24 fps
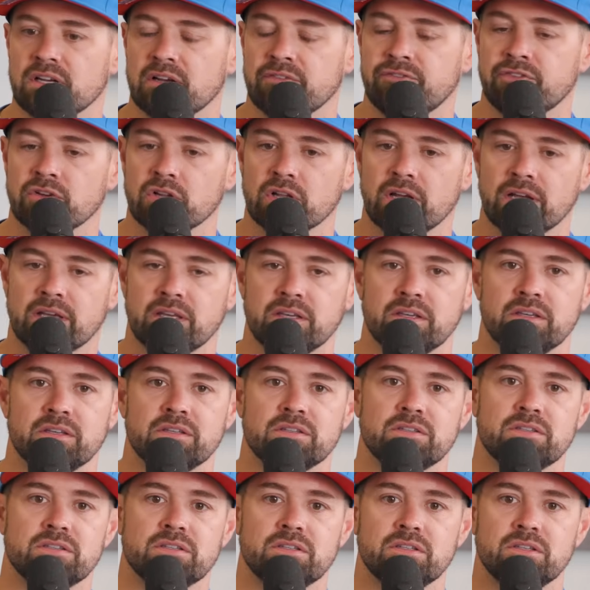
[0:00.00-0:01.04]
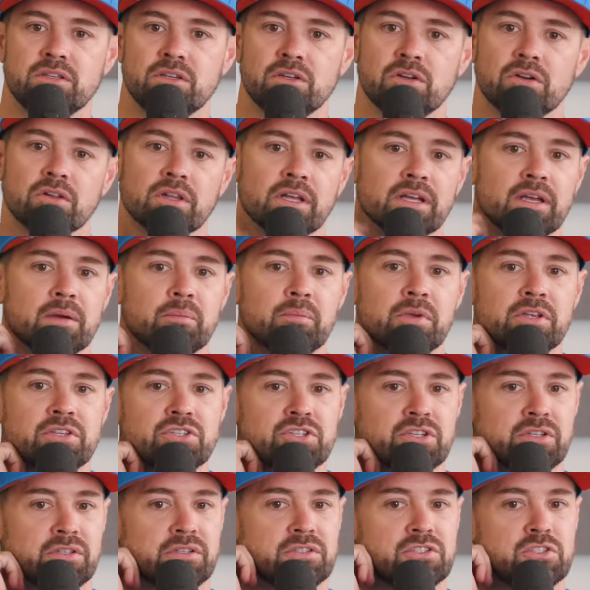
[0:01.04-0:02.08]
I feel like is, like I
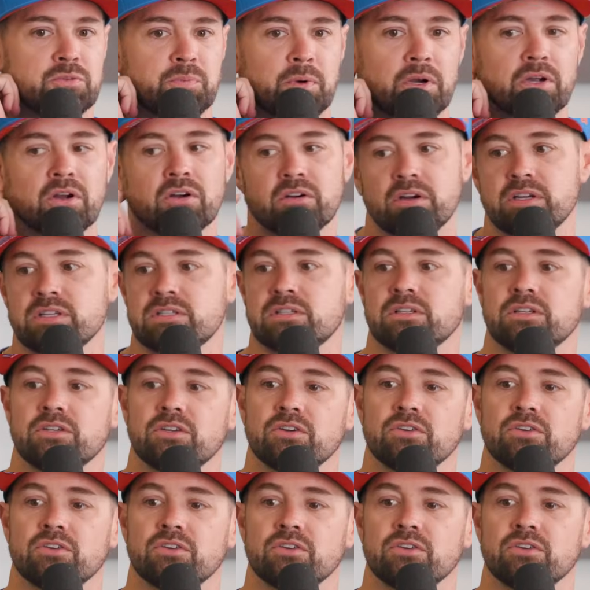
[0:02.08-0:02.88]
mentioned, sprint car racing,